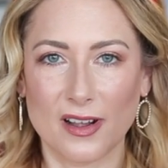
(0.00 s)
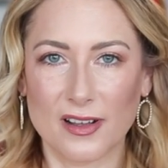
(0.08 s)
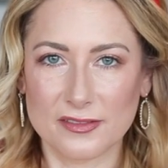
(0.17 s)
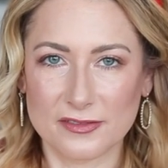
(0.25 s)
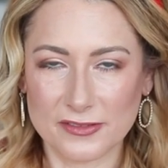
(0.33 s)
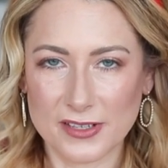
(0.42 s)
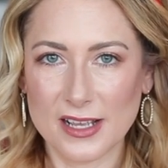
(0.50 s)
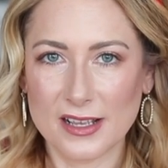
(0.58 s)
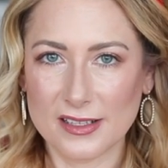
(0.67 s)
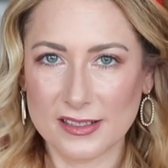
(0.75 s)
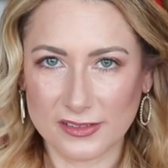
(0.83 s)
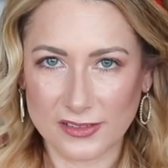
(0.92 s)
of
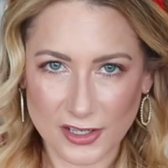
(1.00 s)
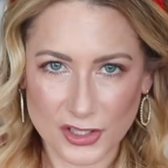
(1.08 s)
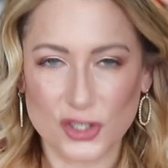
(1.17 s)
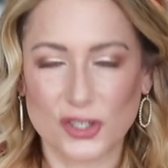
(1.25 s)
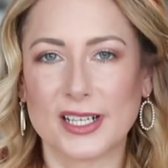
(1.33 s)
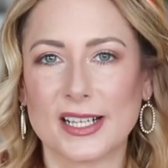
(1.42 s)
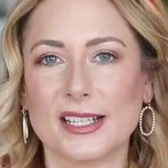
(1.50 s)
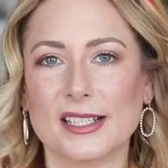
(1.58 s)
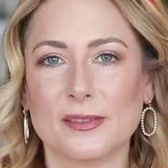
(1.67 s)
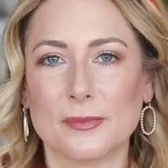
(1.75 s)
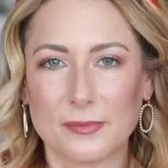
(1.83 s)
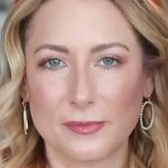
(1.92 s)

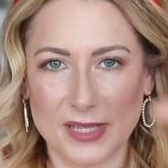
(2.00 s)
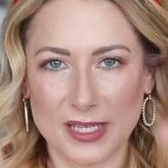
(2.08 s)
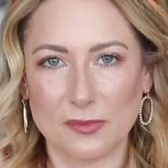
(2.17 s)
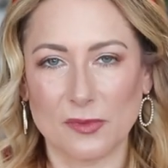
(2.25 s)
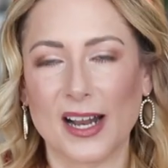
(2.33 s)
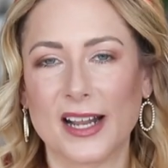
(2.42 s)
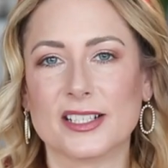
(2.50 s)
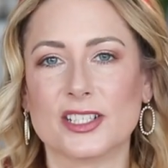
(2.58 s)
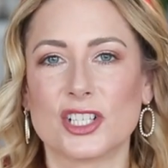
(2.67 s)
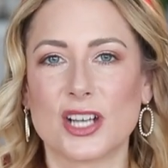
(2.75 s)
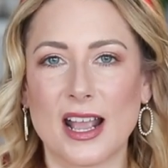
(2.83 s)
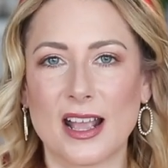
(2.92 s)
luxury,
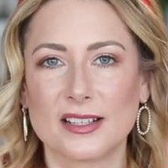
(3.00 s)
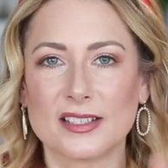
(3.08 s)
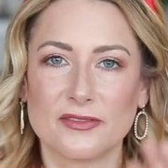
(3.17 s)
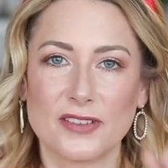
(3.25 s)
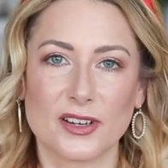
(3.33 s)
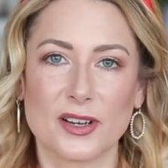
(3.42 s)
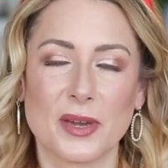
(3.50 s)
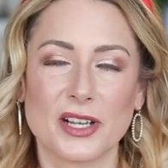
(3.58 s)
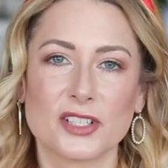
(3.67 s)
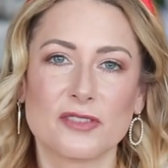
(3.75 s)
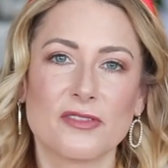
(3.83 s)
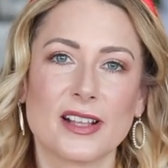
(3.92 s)
mid-range, and very
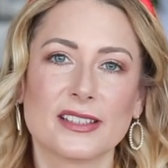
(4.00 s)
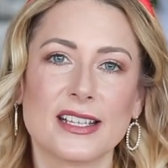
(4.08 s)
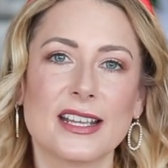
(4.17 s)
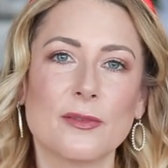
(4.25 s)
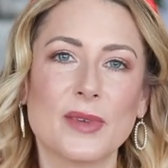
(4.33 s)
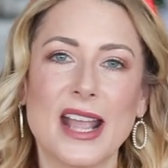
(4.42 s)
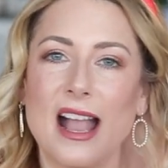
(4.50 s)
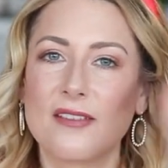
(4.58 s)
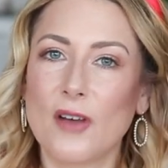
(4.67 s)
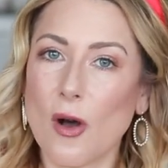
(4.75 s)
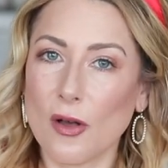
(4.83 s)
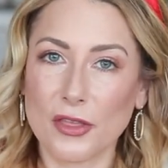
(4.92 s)
budget friendly. We have
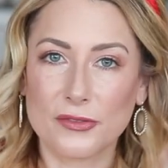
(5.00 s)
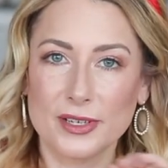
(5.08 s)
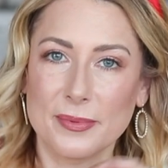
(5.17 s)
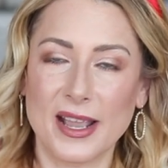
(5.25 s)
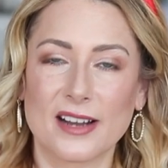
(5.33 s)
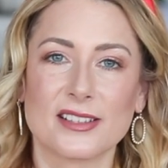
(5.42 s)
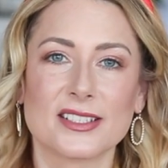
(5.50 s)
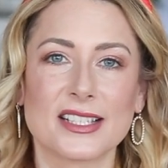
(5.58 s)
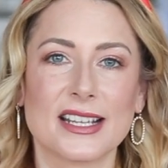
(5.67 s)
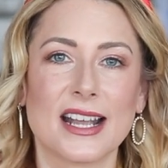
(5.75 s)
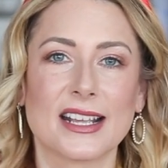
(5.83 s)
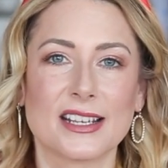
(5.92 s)
all three pairs
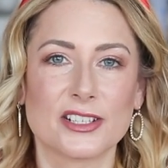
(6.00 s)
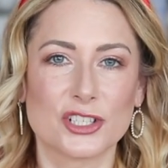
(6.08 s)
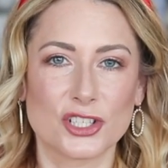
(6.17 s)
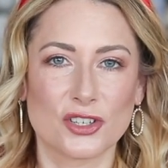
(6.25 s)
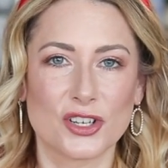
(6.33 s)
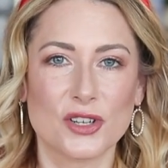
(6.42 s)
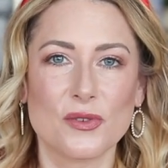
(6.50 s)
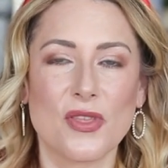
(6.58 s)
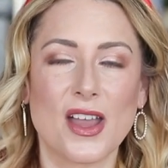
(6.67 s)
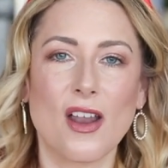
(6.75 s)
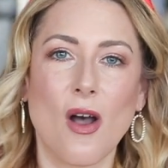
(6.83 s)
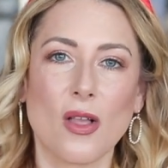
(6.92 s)
and I can assure you
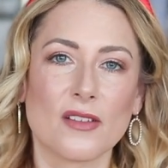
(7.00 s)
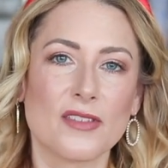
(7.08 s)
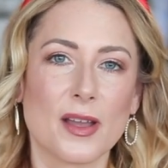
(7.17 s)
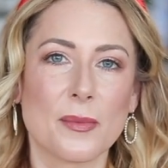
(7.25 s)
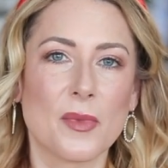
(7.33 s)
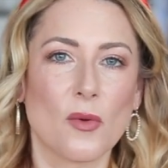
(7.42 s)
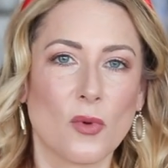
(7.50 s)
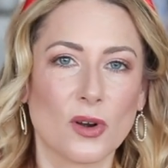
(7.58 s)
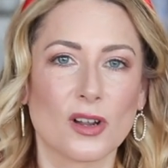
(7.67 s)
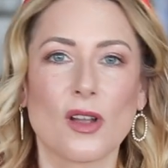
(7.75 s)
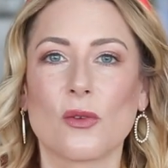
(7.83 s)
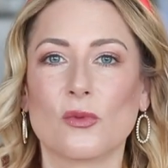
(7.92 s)
that all of them
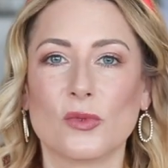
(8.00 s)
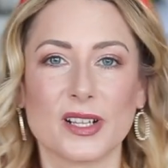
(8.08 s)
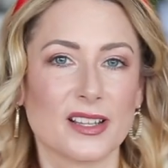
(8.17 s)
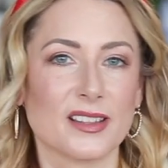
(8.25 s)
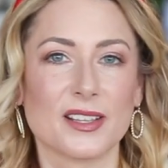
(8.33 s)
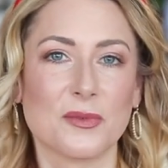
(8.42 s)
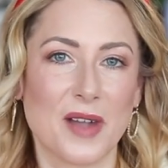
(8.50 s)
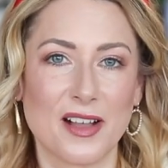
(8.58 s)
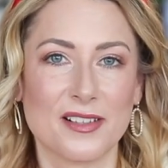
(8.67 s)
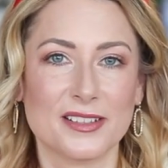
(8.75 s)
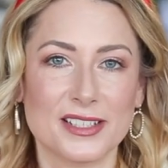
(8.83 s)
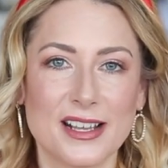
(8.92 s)
work really
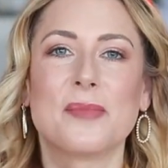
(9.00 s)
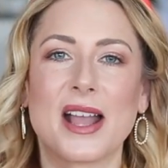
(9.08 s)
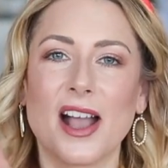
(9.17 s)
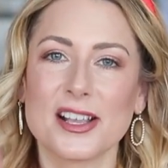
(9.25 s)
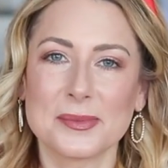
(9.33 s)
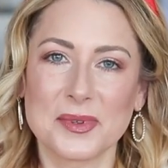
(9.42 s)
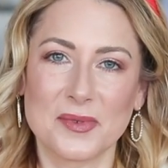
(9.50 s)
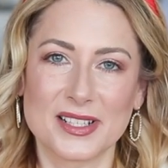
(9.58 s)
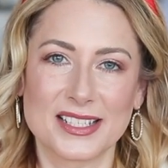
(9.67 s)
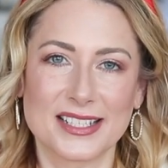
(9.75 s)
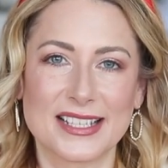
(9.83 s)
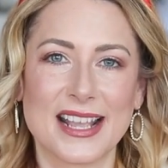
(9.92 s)
well. My husband
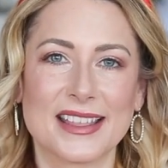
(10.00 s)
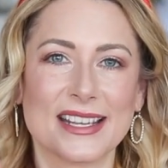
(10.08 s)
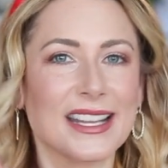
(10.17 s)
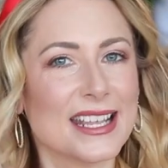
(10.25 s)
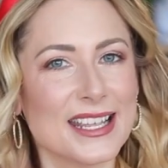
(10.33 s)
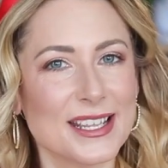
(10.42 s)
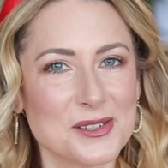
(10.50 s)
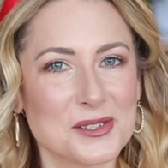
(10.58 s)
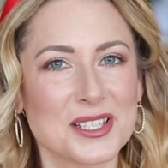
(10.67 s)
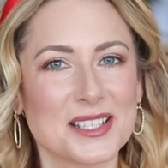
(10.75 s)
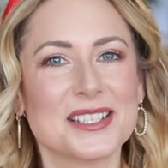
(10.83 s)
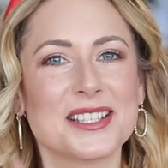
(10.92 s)
wants to say that he
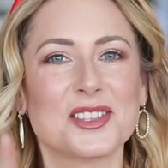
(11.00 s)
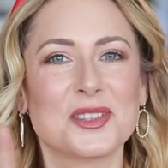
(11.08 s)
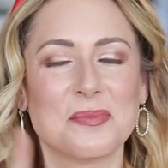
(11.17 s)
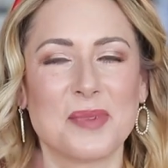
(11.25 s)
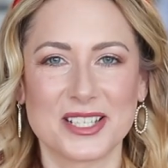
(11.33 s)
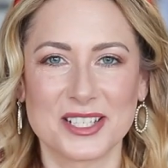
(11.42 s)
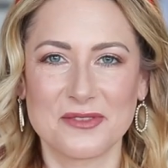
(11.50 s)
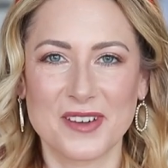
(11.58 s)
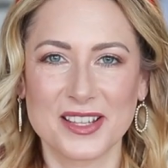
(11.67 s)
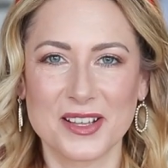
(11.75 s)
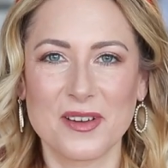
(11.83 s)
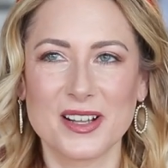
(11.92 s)
uses the budget
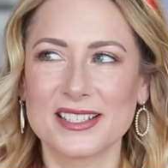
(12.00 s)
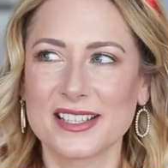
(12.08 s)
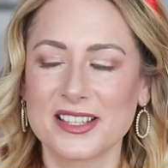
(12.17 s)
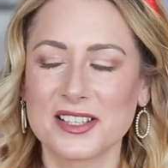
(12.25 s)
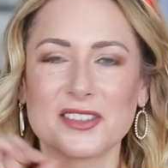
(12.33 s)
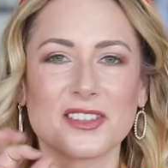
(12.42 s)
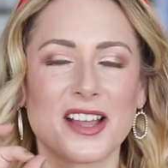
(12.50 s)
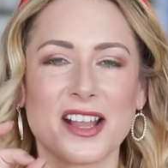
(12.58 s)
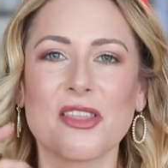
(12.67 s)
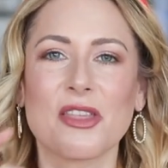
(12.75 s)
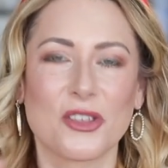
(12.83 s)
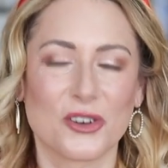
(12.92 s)
friendly ones. I think they're
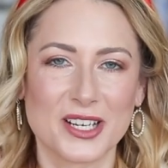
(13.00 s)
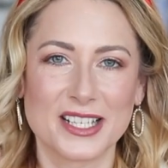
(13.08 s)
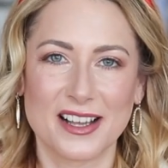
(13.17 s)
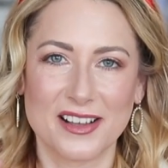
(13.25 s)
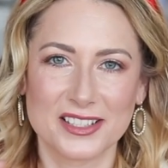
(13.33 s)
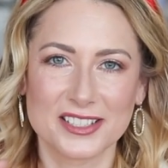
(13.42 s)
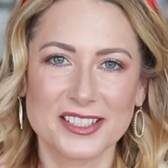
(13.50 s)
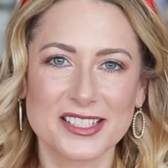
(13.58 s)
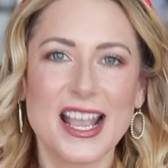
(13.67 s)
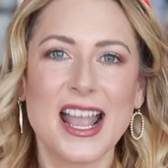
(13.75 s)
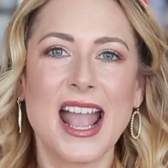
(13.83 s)
like $30